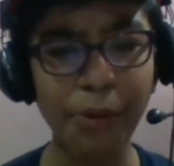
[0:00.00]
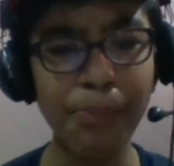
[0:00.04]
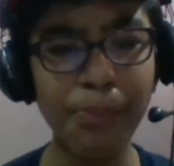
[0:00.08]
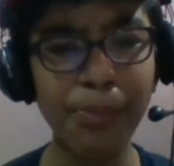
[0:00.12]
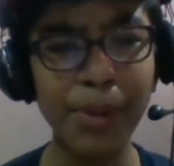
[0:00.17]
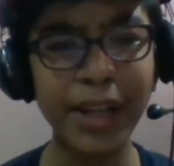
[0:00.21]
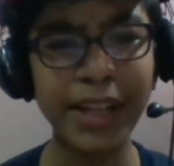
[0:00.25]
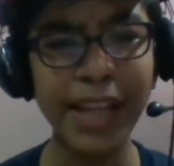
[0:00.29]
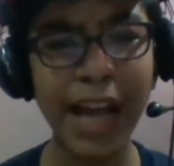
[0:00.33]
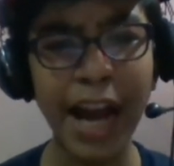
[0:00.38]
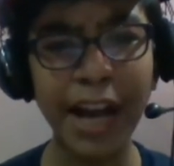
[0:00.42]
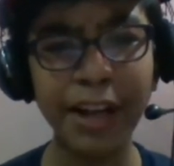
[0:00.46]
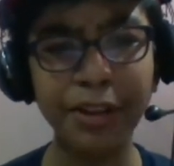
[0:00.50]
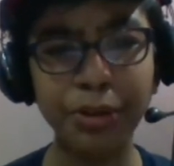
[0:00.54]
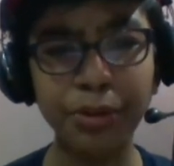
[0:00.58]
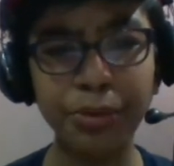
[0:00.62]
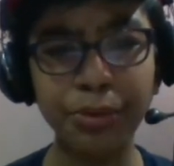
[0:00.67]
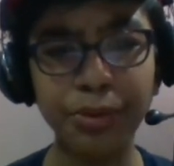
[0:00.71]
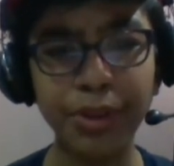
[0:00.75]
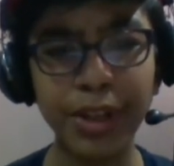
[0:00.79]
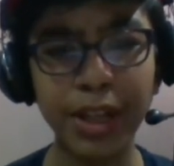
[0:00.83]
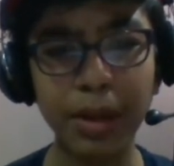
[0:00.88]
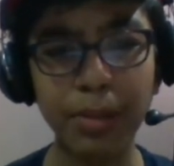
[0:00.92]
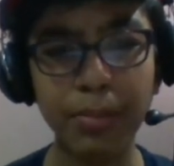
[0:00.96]
but I
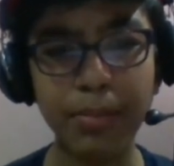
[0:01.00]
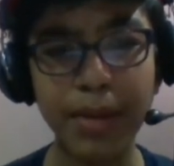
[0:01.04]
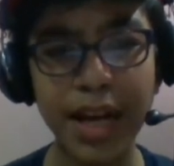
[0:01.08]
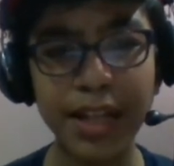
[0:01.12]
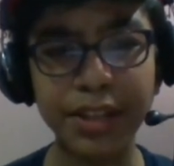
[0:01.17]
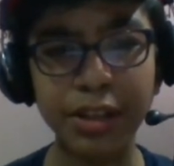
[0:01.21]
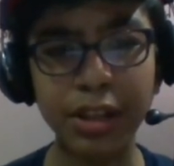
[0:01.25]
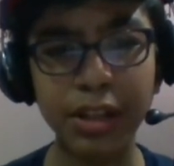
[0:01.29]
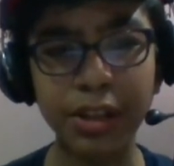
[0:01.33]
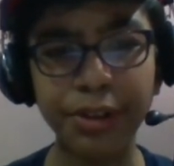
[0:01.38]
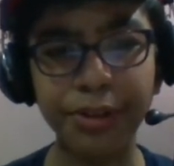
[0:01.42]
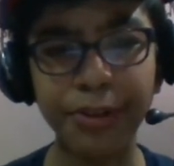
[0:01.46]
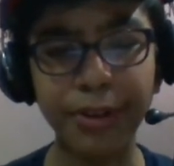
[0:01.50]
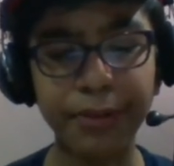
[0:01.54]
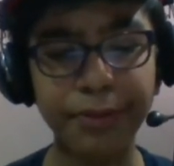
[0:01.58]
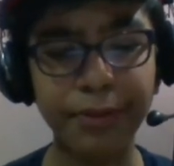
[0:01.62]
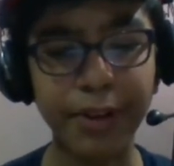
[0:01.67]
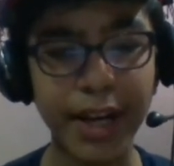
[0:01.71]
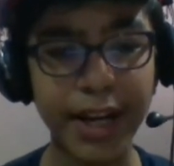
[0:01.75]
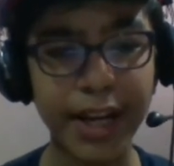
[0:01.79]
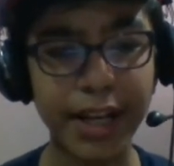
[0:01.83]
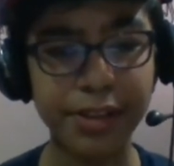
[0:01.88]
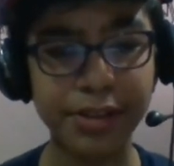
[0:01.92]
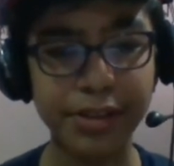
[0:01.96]
don't really matter if
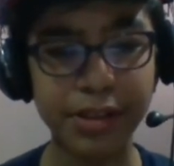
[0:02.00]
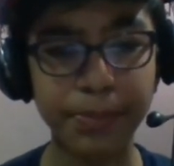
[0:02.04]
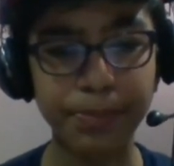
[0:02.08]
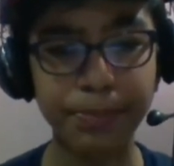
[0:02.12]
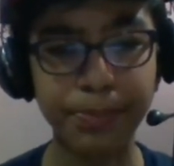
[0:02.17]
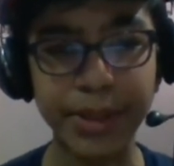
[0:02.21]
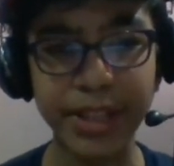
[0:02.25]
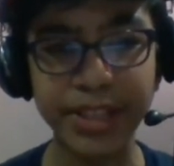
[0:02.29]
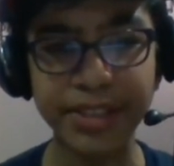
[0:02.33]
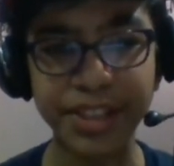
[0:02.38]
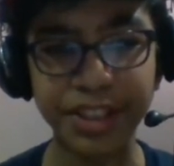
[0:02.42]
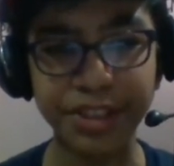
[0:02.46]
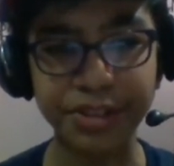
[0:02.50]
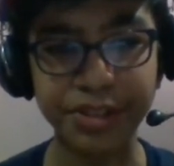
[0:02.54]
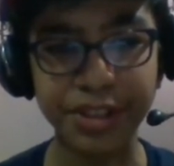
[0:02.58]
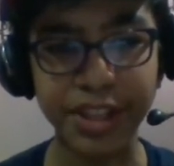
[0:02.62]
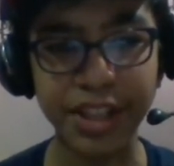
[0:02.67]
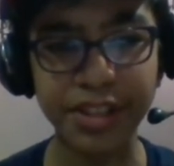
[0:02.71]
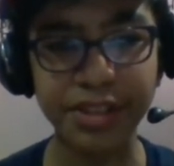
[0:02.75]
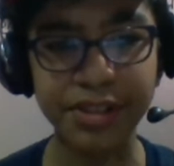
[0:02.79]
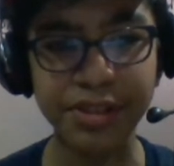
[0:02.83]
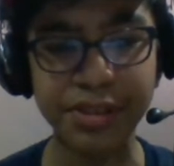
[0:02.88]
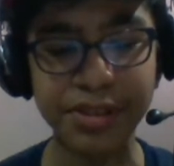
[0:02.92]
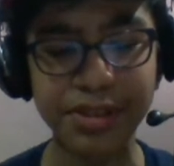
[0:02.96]
I get some piece
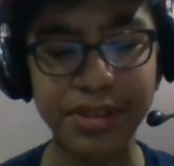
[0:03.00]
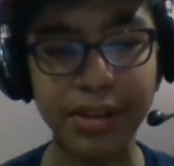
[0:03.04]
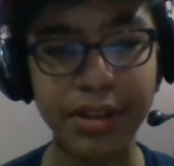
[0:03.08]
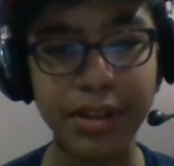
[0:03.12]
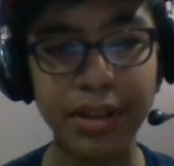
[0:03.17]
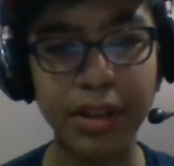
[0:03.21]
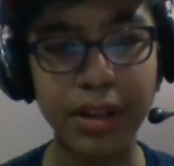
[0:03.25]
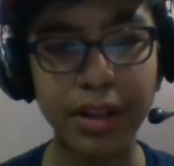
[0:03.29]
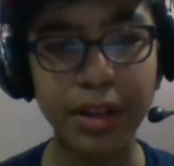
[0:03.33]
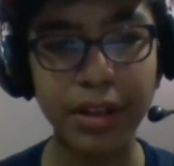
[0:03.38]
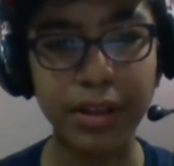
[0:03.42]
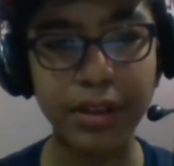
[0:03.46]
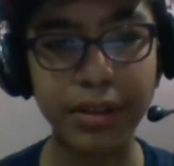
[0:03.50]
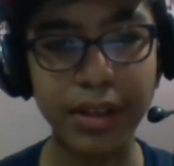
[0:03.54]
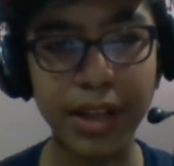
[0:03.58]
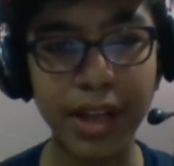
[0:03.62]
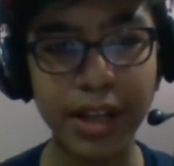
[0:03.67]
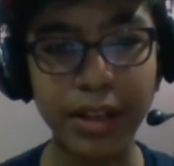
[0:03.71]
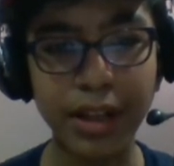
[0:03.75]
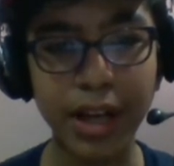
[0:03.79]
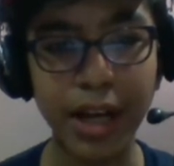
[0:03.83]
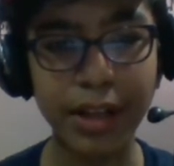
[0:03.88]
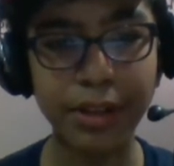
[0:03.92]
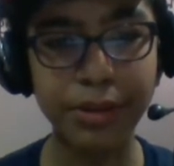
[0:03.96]
exchange.
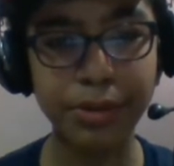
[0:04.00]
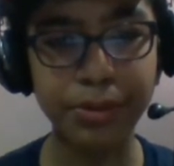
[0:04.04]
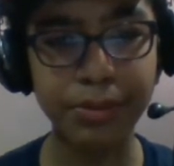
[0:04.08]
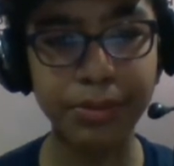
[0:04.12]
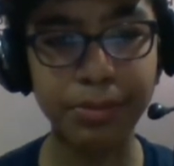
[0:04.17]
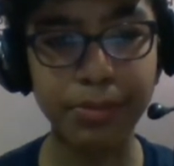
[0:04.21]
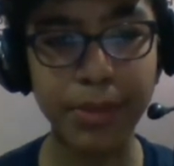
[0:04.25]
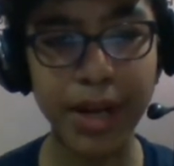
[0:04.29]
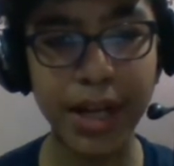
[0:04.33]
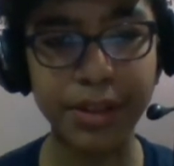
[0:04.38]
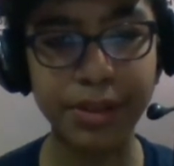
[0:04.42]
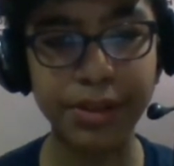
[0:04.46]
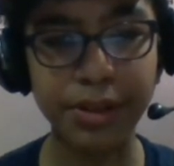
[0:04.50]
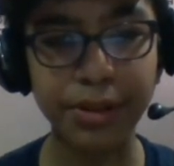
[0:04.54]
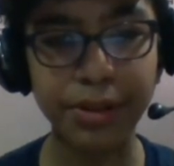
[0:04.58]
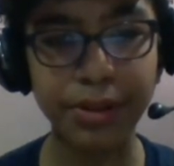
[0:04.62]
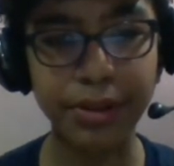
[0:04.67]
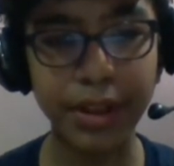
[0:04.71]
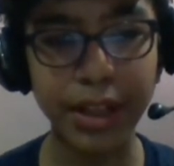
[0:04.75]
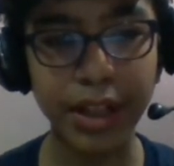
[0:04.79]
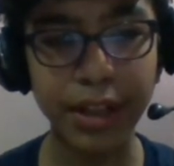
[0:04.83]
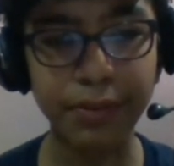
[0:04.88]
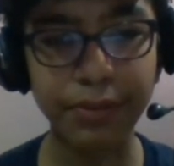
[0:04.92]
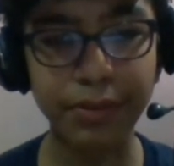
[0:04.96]
Then I don't matter
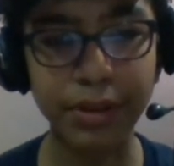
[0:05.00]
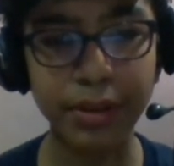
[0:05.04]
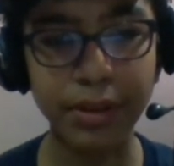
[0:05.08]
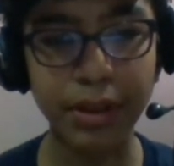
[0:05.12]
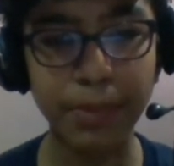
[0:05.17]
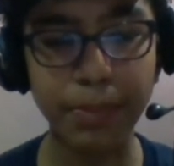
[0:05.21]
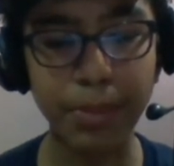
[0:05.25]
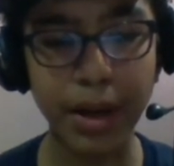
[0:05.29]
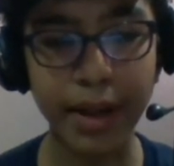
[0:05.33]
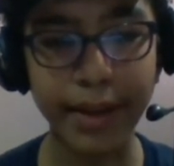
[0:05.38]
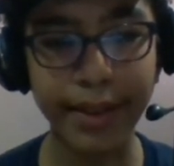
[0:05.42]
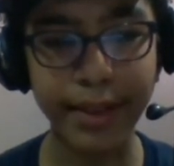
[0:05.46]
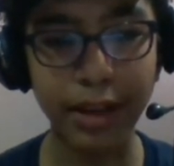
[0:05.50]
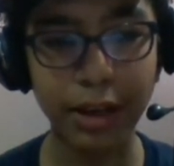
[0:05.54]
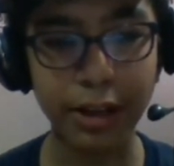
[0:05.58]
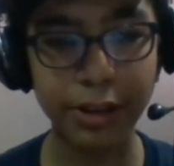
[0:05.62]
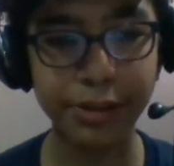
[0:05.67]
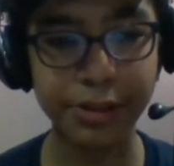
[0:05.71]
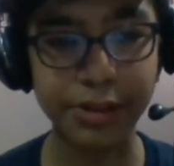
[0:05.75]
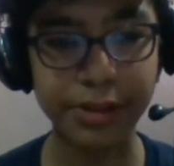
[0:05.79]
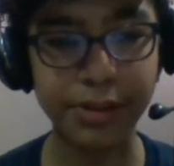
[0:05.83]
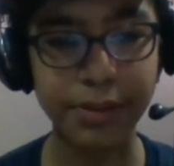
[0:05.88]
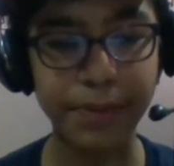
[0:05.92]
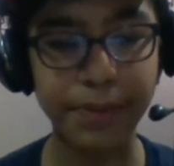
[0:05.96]
even a pawn loss.